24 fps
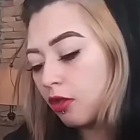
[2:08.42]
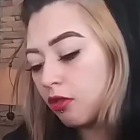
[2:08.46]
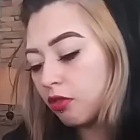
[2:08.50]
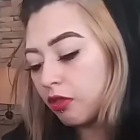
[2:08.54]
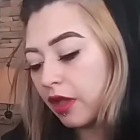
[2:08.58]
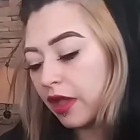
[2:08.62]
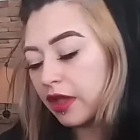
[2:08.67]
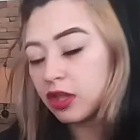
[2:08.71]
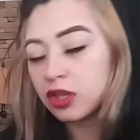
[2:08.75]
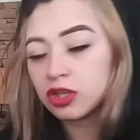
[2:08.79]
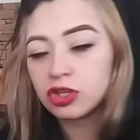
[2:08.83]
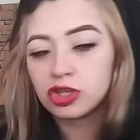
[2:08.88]

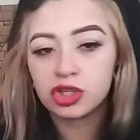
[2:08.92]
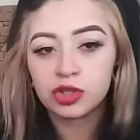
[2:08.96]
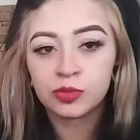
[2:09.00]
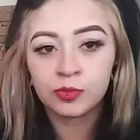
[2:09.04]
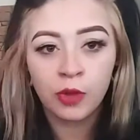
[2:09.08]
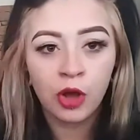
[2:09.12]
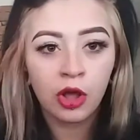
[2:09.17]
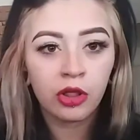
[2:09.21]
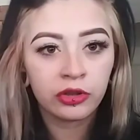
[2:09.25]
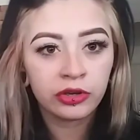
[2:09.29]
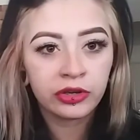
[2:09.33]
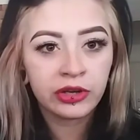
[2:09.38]
like
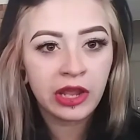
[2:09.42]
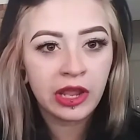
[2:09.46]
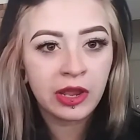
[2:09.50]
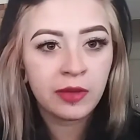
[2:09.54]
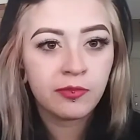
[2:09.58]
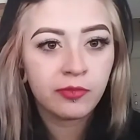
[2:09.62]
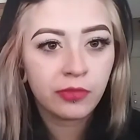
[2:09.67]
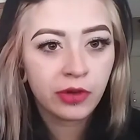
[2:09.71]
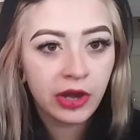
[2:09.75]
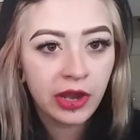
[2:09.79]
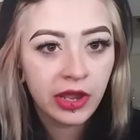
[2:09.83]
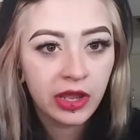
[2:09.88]
smaller
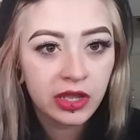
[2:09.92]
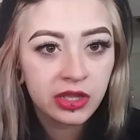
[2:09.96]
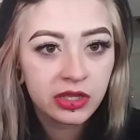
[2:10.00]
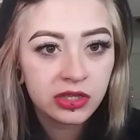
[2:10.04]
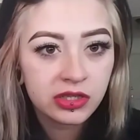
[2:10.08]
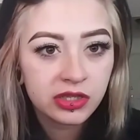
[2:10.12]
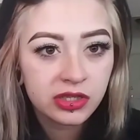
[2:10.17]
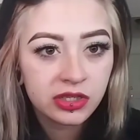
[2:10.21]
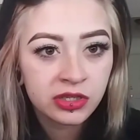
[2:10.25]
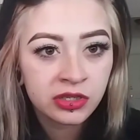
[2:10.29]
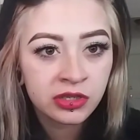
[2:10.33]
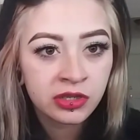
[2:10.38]
name
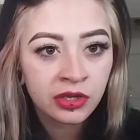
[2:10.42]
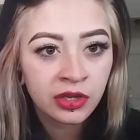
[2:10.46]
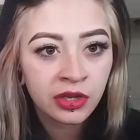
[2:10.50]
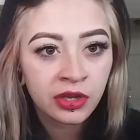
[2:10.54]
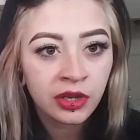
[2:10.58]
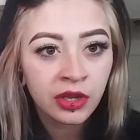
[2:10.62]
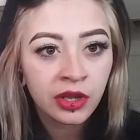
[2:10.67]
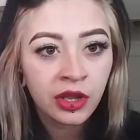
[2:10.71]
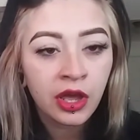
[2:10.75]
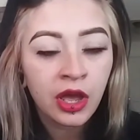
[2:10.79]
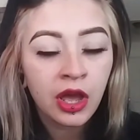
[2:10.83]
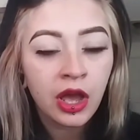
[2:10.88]
brands
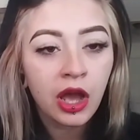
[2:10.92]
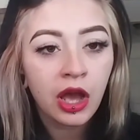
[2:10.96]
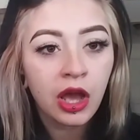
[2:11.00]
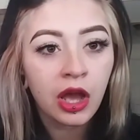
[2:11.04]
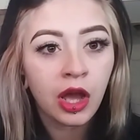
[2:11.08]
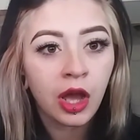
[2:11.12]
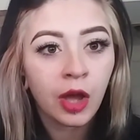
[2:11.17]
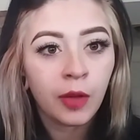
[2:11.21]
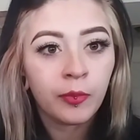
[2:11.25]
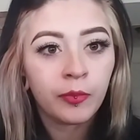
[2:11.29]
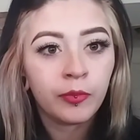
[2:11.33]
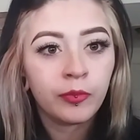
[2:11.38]

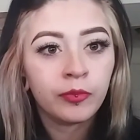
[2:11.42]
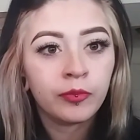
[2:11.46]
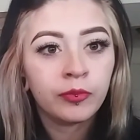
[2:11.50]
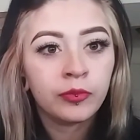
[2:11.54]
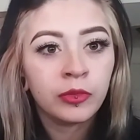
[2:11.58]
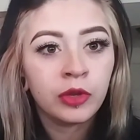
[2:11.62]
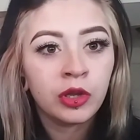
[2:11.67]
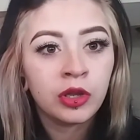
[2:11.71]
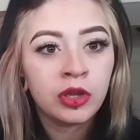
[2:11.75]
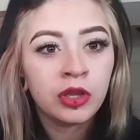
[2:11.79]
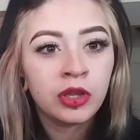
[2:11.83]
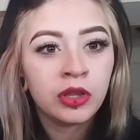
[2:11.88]

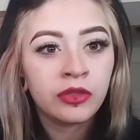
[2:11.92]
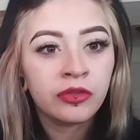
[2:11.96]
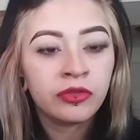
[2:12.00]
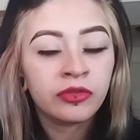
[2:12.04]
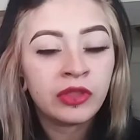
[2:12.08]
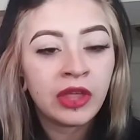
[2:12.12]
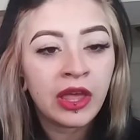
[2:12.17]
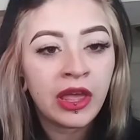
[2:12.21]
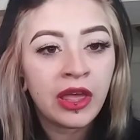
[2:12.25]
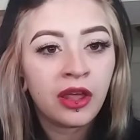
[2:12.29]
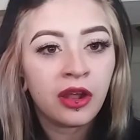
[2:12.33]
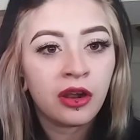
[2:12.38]

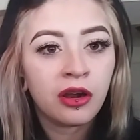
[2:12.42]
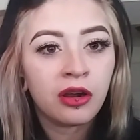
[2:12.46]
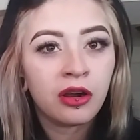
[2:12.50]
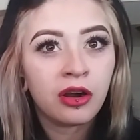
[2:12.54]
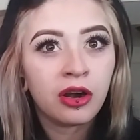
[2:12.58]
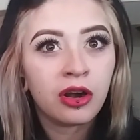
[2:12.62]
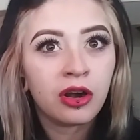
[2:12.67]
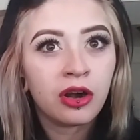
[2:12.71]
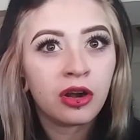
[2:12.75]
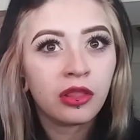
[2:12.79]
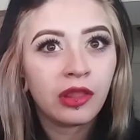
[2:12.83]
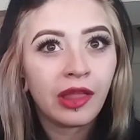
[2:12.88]
that
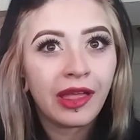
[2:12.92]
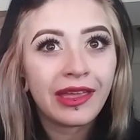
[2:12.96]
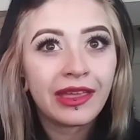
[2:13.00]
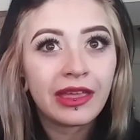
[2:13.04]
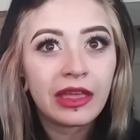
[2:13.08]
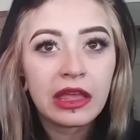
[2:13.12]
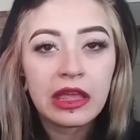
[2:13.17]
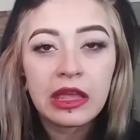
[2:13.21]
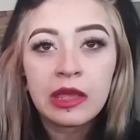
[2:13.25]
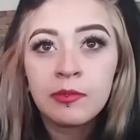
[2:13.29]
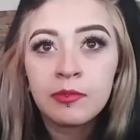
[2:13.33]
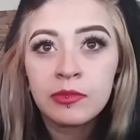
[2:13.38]
are like
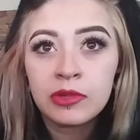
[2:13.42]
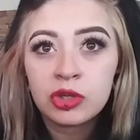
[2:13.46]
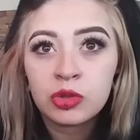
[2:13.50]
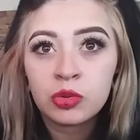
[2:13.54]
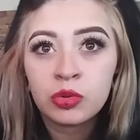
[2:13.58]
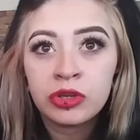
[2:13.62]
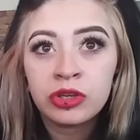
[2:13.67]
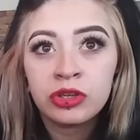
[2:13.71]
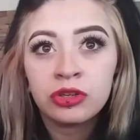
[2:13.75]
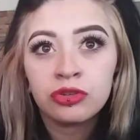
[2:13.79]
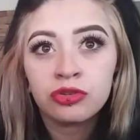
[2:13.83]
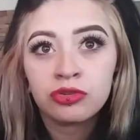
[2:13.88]
in
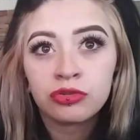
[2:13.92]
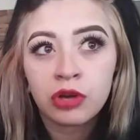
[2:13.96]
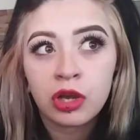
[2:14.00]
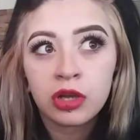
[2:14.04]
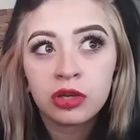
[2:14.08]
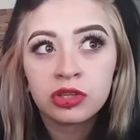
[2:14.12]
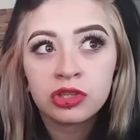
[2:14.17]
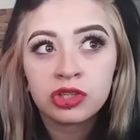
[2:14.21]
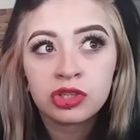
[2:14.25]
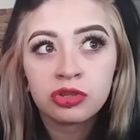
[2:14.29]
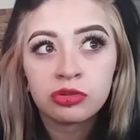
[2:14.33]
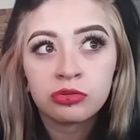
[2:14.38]
between
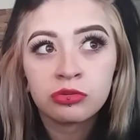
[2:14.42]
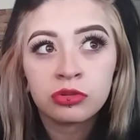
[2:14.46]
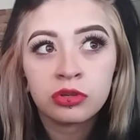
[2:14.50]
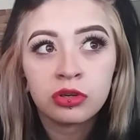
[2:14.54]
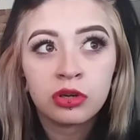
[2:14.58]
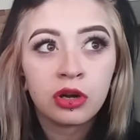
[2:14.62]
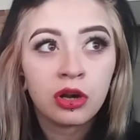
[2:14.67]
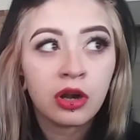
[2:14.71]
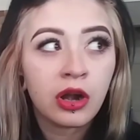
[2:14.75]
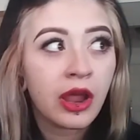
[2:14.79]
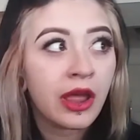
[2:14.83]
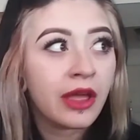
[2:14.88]

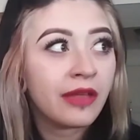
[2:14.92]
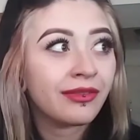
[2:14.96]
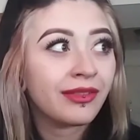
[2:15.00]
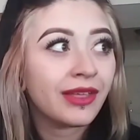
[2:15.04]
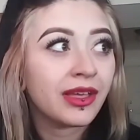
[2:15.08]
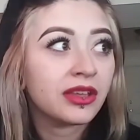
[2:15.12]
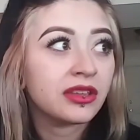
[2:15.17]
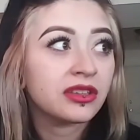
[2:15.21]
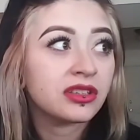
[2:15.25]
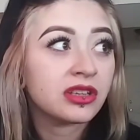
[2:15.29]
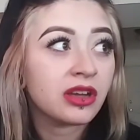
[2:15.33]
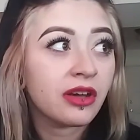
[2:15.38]
drugstore and
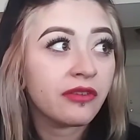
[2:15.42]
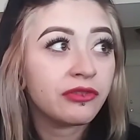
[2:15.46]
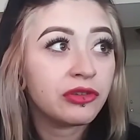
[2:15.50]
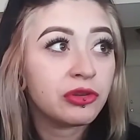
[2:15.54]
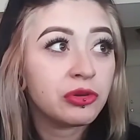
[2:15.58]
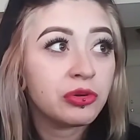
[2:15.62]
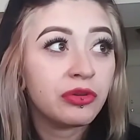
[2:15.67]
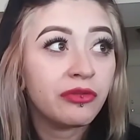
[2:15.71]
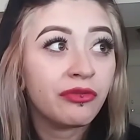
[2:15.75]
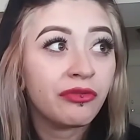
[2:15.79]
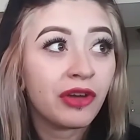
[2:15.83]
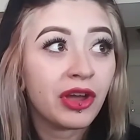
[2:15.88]
like stuff
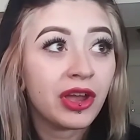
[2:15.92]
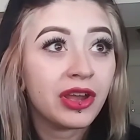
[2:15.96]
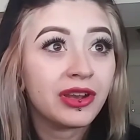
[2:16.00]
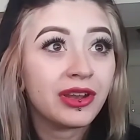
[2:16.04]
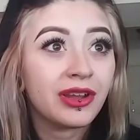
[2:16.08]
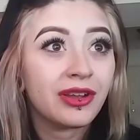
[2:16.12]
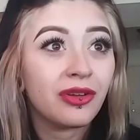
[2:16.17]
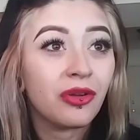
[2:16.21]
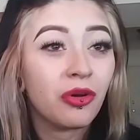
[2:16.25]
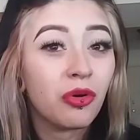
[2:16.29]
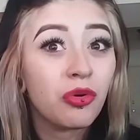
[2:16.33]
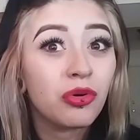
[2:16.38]
you would find
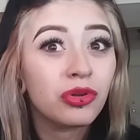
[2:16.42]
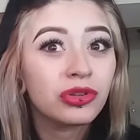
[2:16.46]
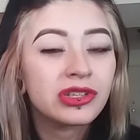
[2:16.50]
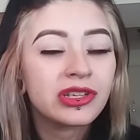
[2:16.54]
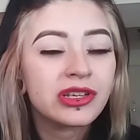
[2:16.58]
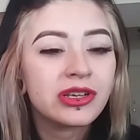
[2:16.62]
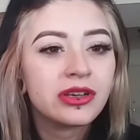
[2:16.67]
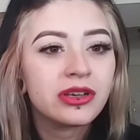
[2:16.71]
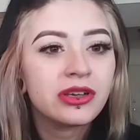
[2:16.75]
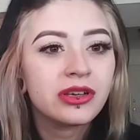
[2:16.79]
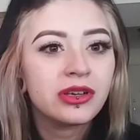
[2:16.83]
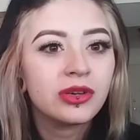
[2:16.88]
at
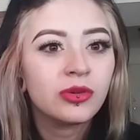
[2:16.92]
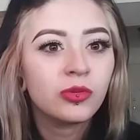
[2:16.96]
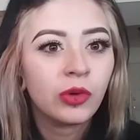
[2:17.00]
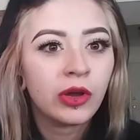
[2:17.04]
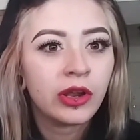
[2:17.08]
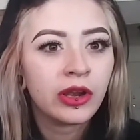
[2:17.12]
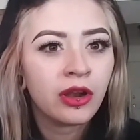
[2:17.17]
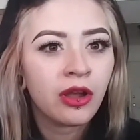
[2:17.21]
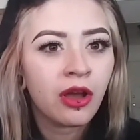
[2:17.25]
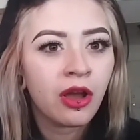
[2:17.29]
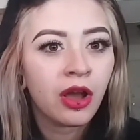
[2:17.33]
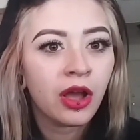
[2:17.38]
Ulta,
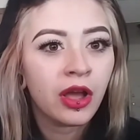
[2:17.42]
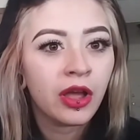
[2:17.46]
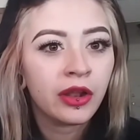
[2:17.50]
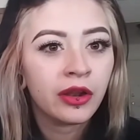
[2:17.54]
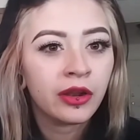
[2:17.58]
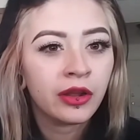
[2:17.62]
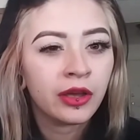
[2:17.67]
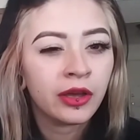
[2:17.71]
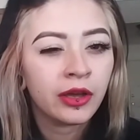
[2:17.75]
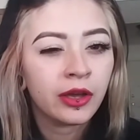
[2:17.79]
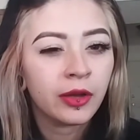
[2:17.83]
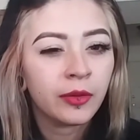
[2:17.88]
whatnot,
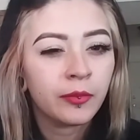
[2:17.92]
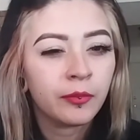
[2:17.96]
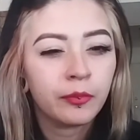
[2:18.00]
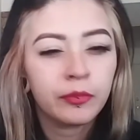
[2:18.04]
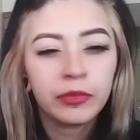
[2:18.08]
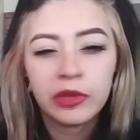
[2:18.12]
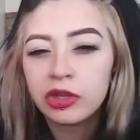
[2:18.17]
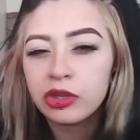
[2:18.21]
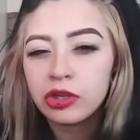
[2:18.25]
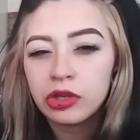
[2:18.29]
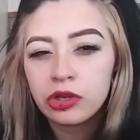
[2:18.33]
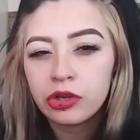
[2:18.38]

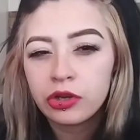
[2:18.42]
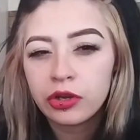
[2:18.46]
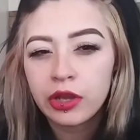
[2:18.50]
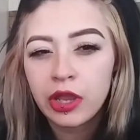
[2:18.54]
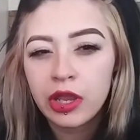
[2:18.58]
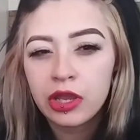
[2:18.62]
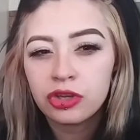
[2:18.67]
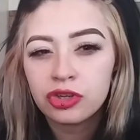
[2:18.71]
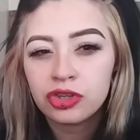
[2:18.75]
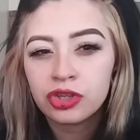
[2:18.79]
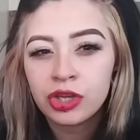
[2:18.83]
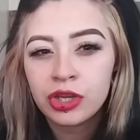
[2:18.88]
Beauty
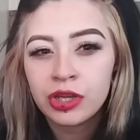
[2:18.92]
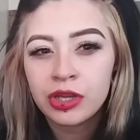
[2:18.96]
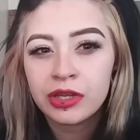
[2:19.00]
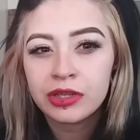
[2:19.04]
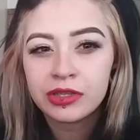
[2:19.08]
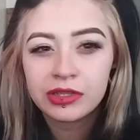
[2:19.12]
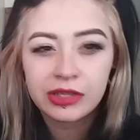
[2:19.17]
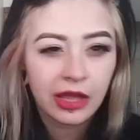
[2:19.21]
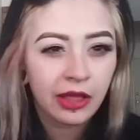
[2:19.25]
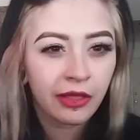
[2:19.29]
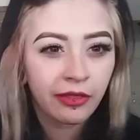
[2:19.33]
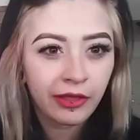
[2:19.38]

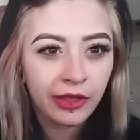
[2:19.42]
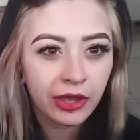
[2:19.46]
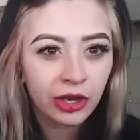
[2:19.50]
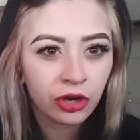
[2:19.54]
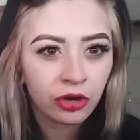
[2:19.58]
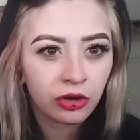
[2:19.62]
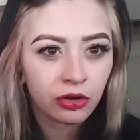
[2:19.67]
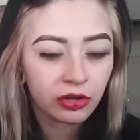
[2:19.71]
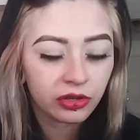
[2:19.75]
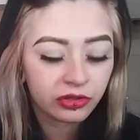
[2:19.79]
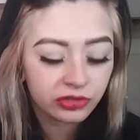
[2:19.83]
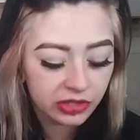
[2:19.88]
Creations, LA
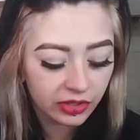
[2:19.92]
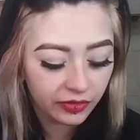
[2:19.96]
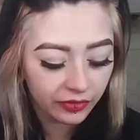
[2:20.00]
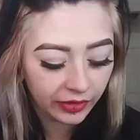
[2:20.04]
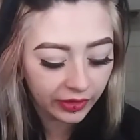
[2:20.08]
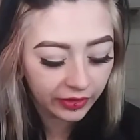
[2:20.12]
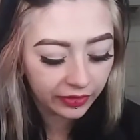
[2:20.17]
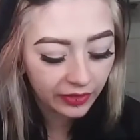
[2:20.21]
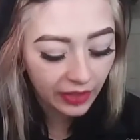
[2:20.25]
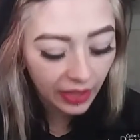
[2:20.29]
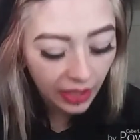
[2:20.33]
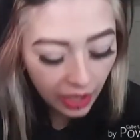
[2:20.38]
Girl, stuff
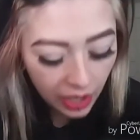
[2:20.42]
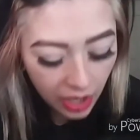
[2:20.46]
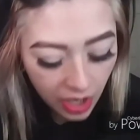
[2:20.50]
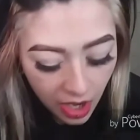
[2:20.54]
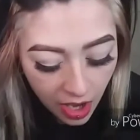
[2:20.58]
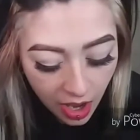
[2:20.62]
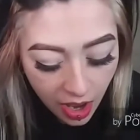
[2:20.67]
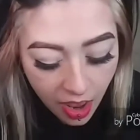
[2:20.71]
like that.